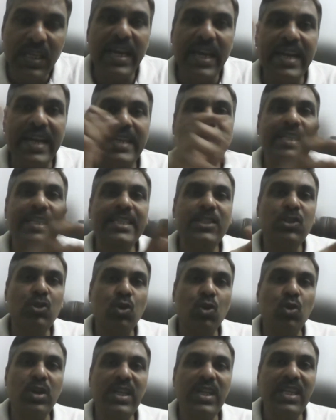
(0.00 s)
And a
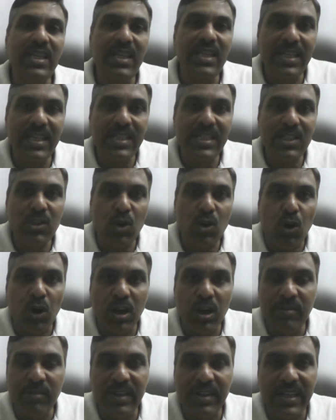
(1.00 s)
story is
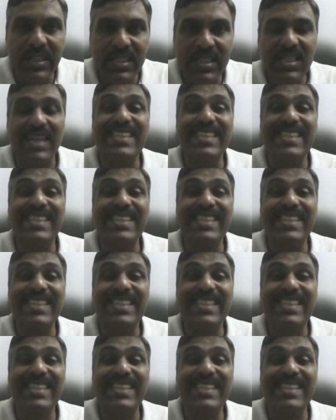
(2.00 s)
always